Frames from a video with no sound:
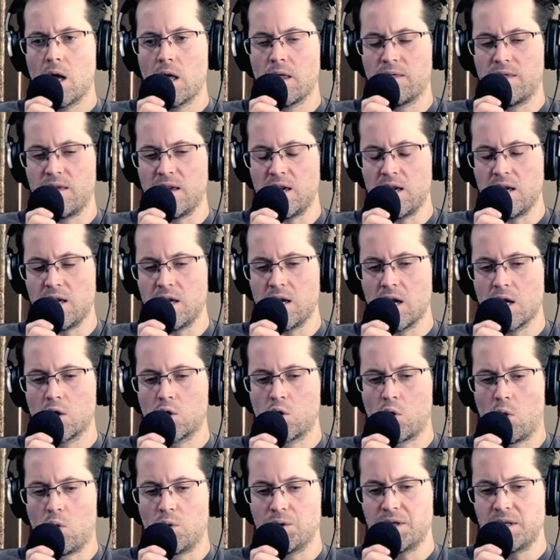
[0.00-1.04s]
The
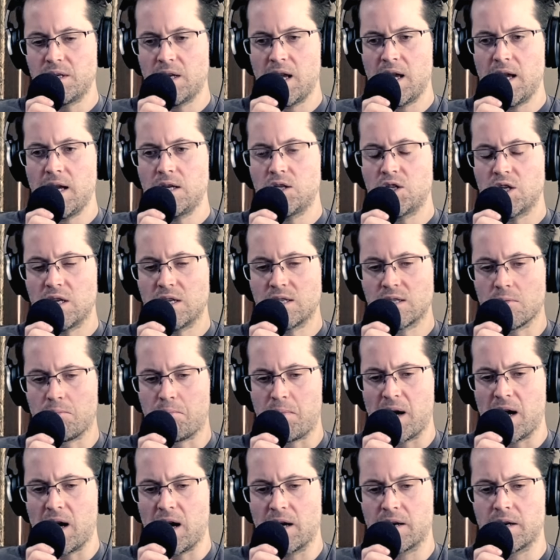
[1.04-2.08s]
golden age is
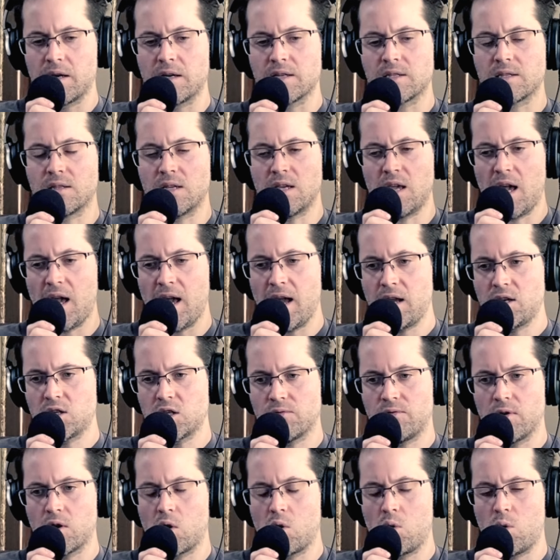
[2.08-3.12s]
upon us. The age
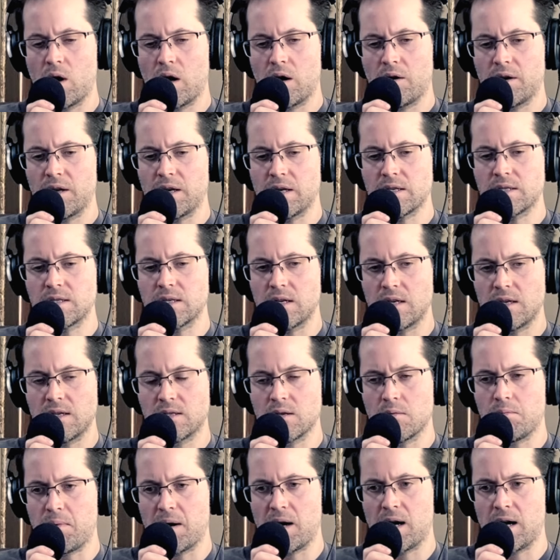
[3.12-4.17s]
of Aquarius is
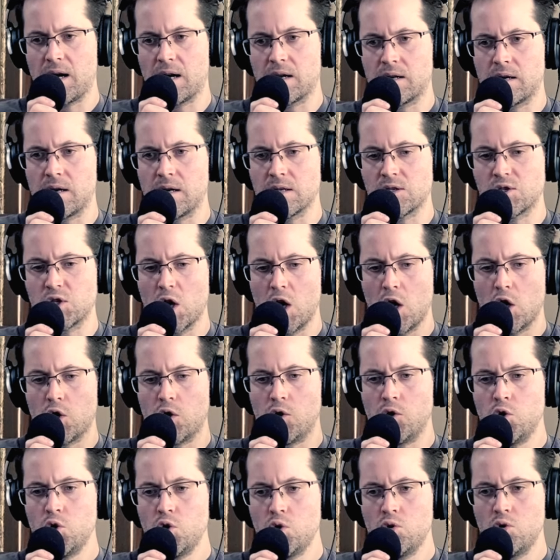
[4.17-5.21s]
upon us.
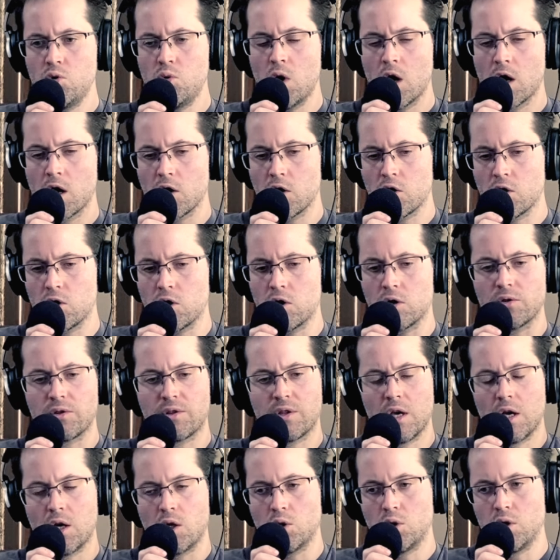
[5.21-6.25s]
New Earth,
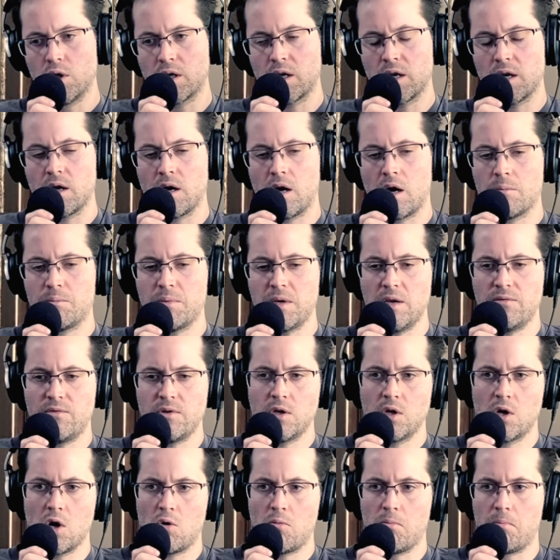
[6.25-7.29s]
look it up. Even
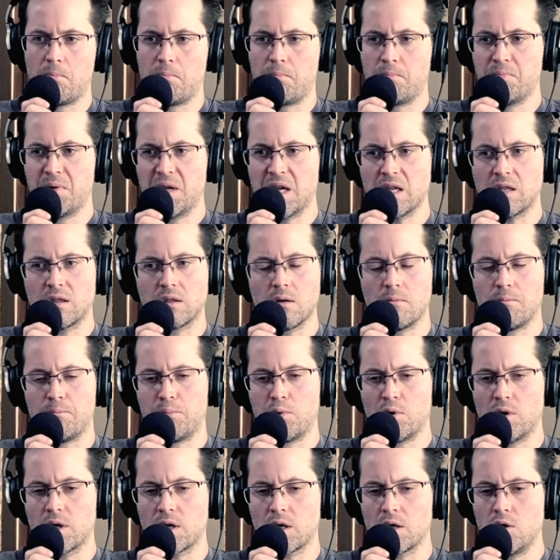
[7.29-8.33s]
go get the
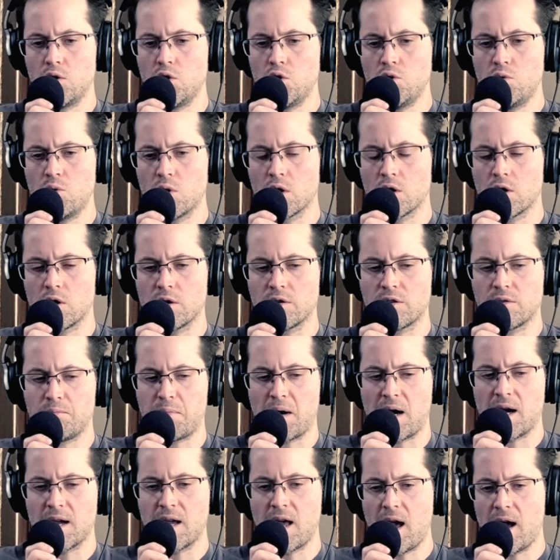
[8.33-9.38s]
book New Earth
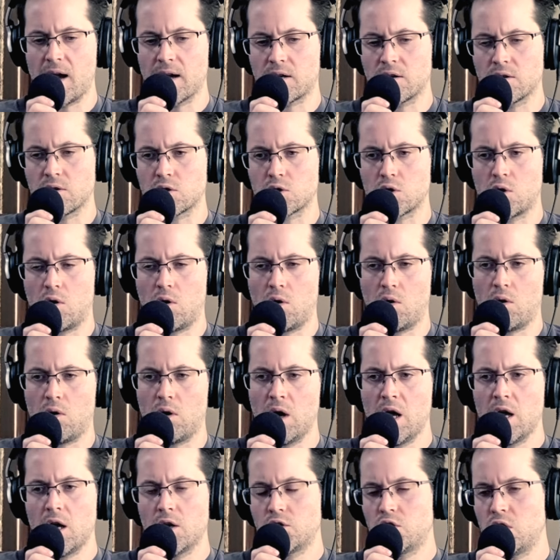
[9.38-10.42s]
by Eckhart Tolle.
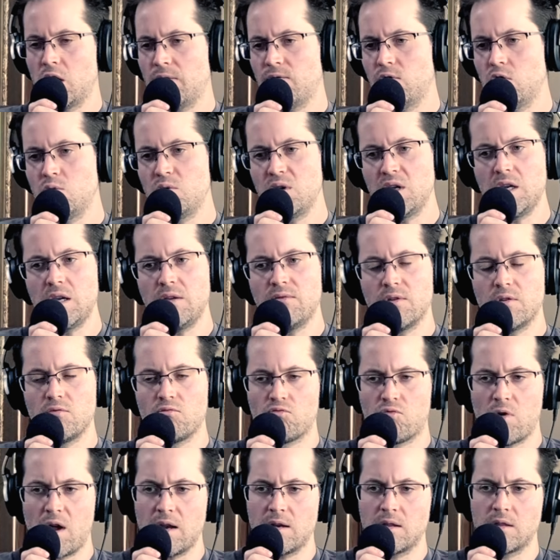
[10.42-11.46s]
Have you even
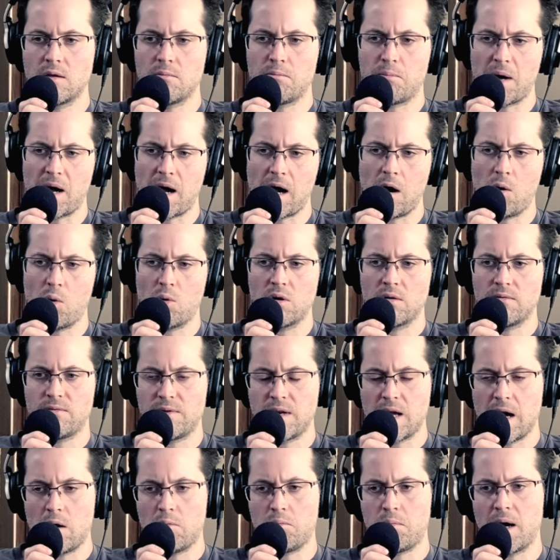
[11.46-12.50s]
read The Power of
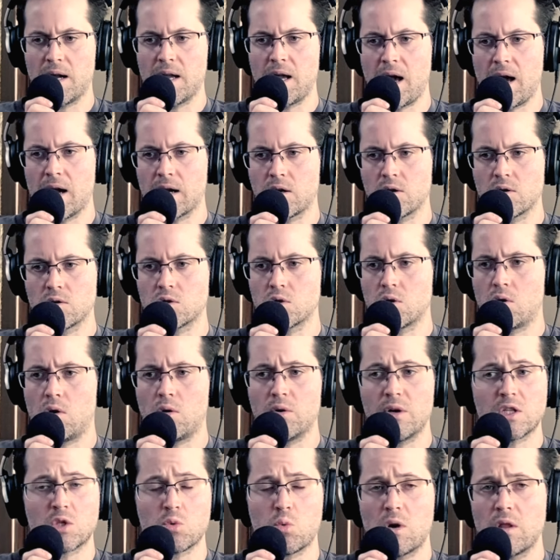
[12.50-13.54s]
Now by Eckhart Tolle?
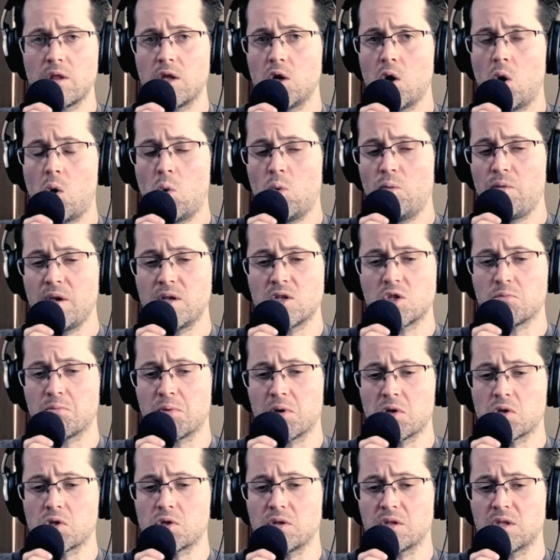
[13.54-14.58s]
It's one of the only
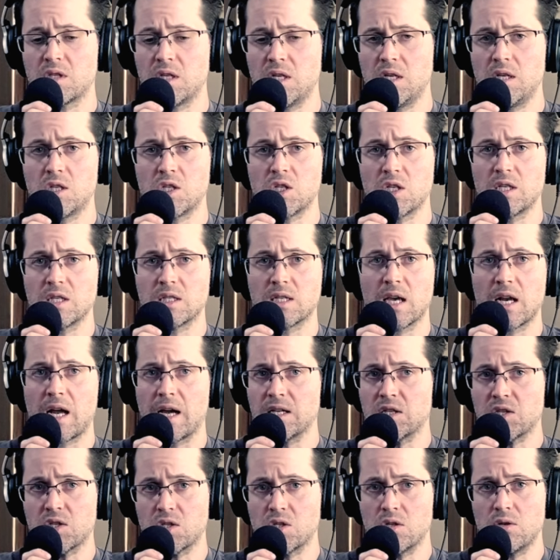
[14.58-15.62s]
spiritual teachings that I
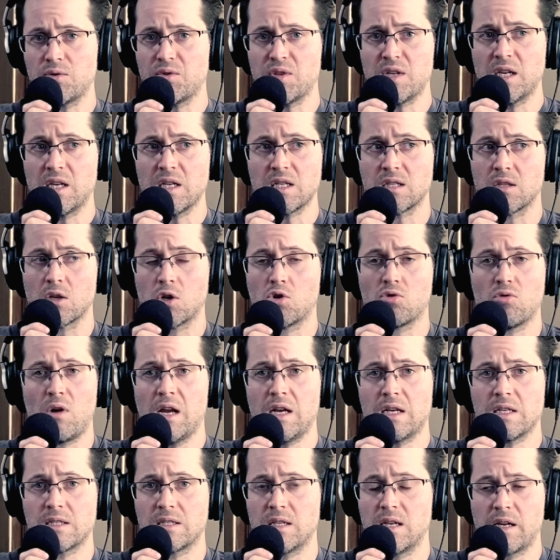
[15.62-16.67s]
still think is the
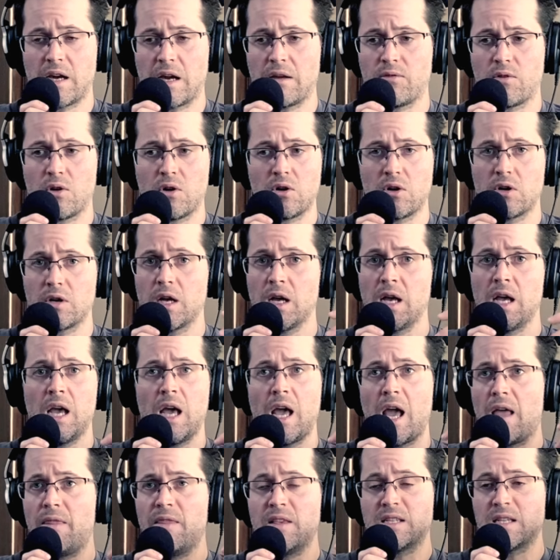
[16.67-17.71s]
greatest thing I've heard,
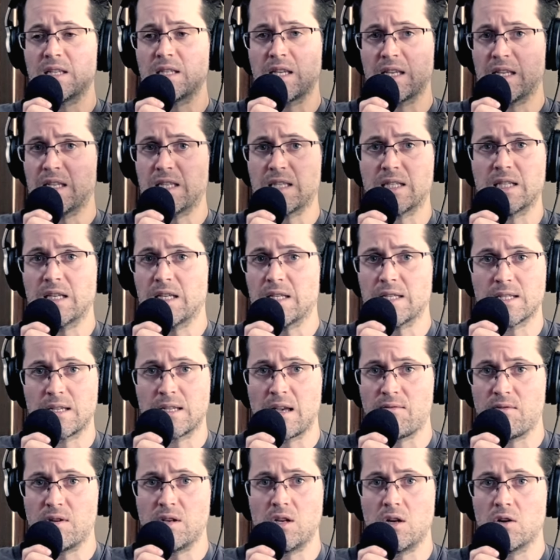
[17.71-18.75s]
and this is like
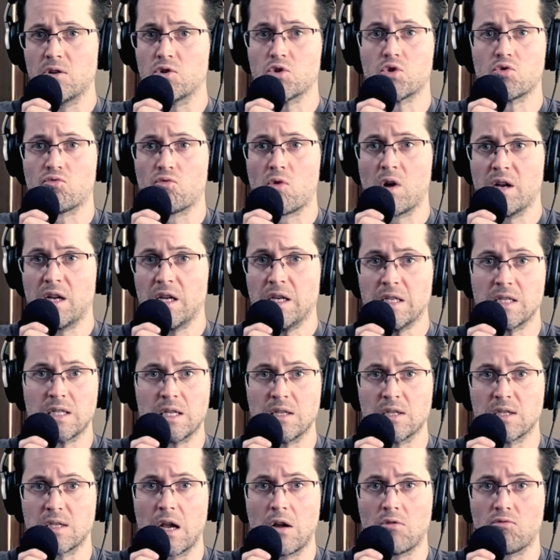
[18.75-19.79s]
6-7 years running
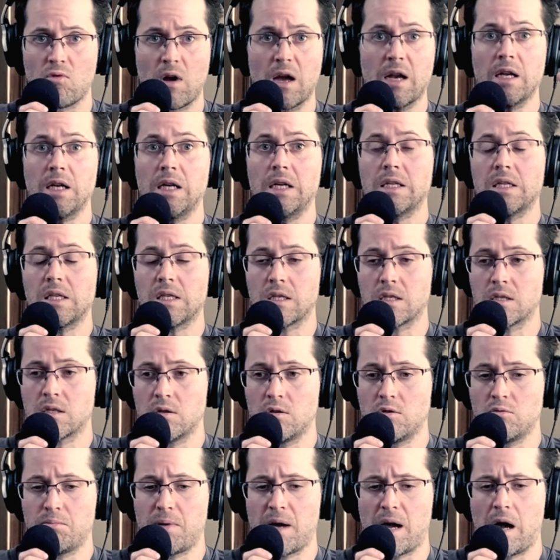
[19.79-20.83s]
since I read it. It's
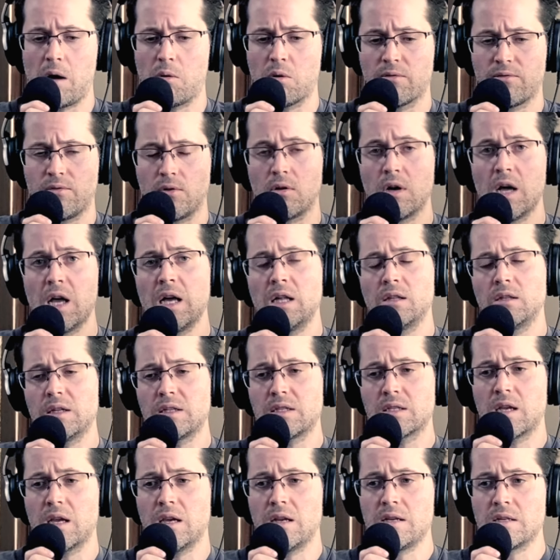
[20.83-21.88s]
still powerful. Let's
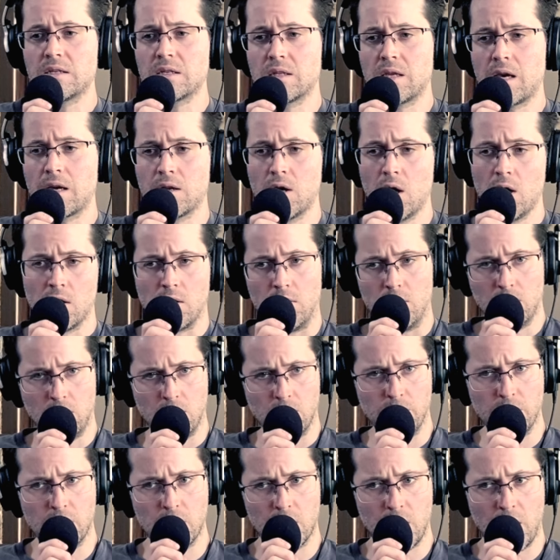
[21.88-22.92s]
get into that. Oh,
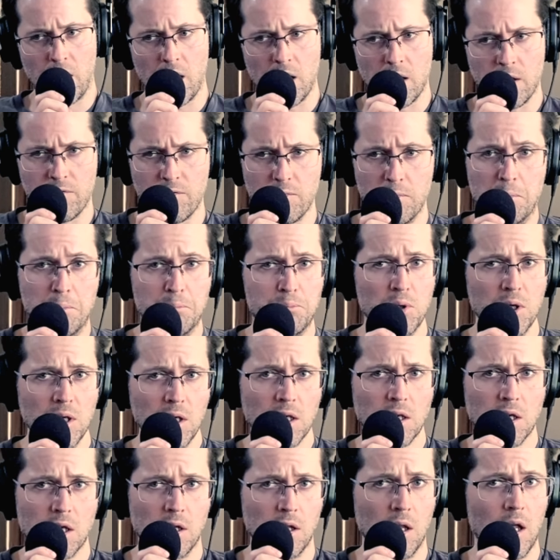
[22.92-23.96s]
we could have
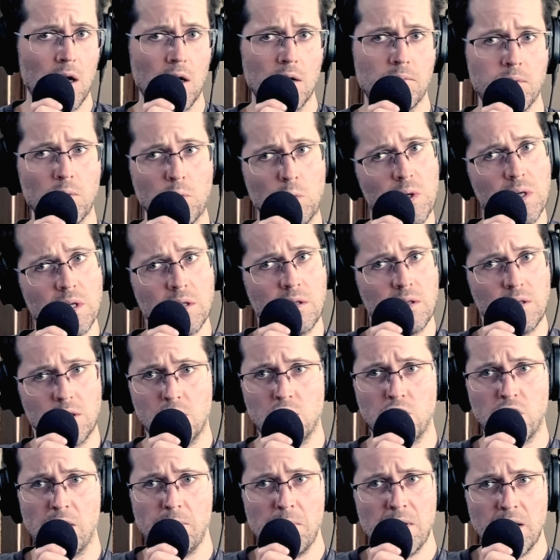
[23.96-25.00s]
book club with
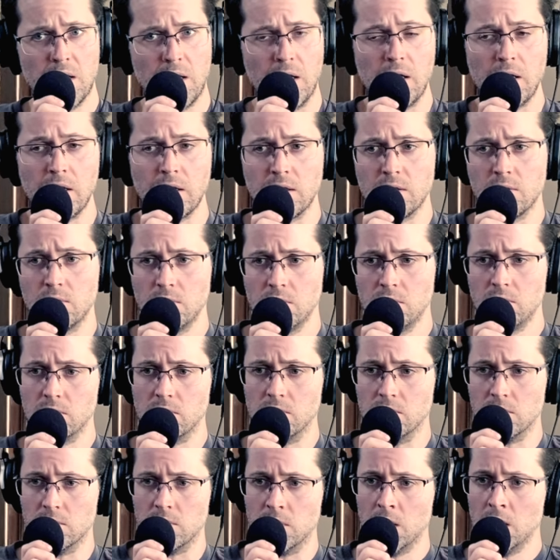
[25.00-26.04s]
Gemini.
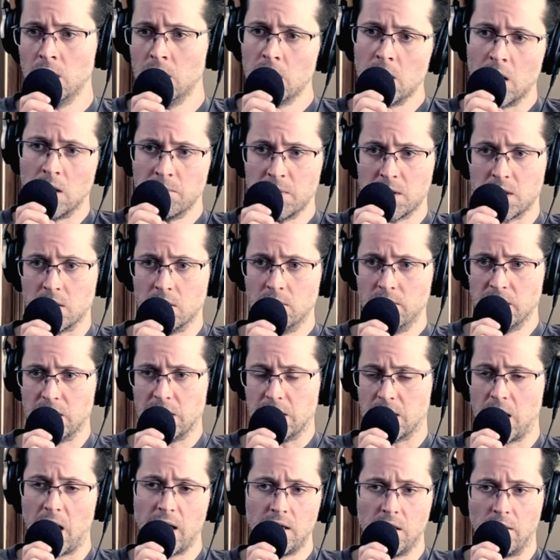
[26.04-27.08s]
Ooh, I'm so
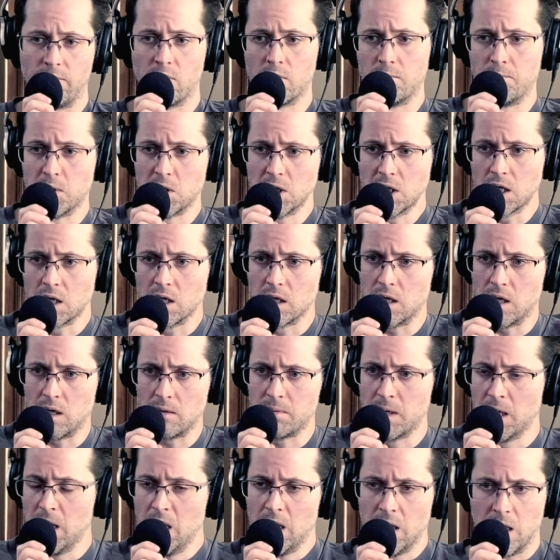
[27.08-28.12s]
excited for book club.
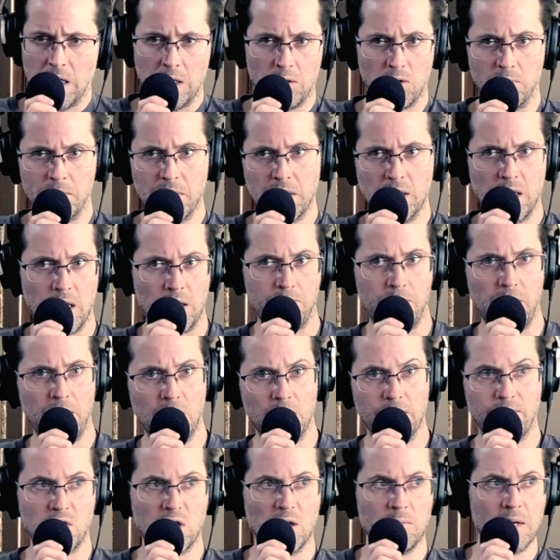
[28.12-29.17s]
You know, it'd be a lot better
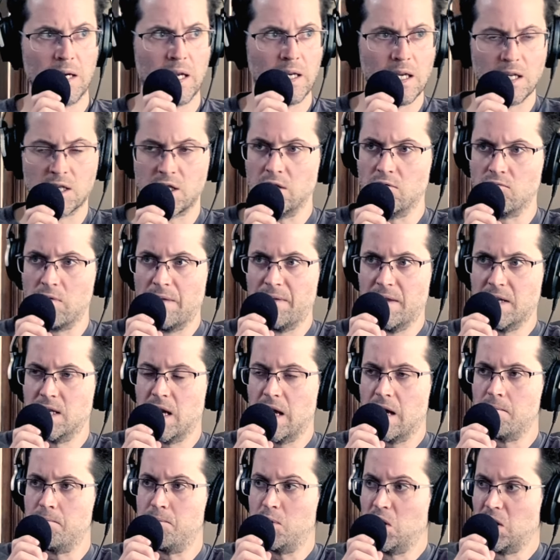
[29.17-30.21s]
if Gemini actually read the
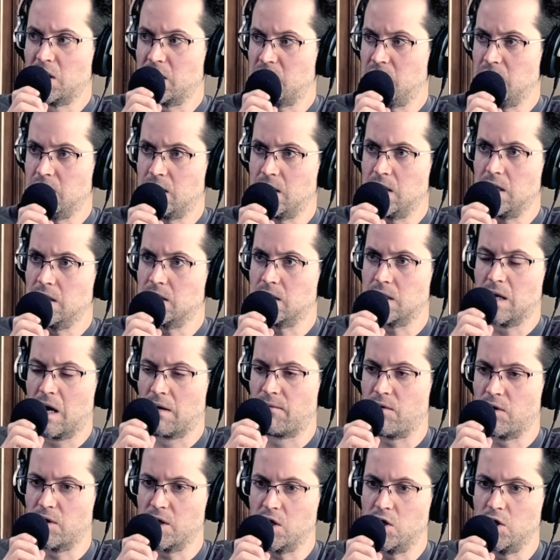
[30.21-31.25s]
damn books. You see, he's not
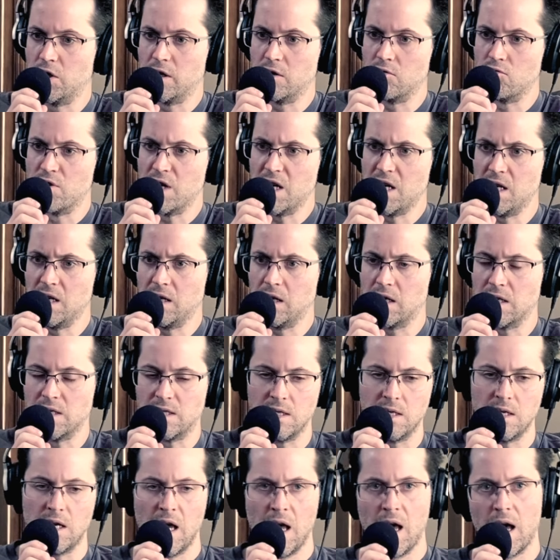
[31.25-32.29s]
very good at reading because
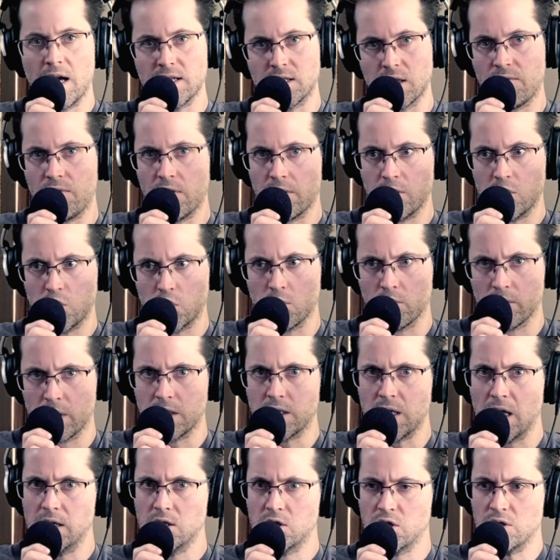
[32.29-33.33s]
he has a very short
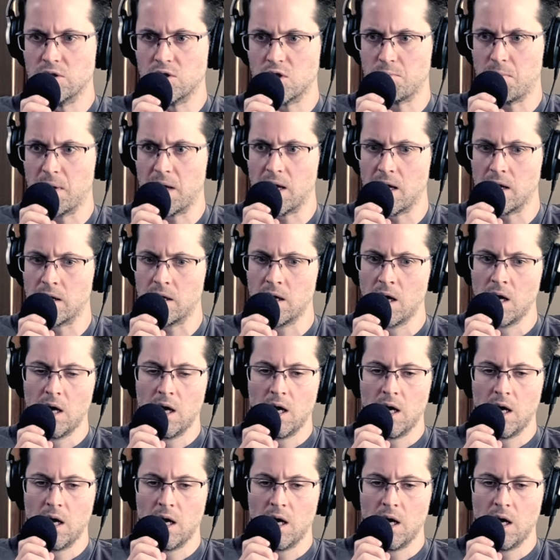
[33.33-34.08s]
attention span.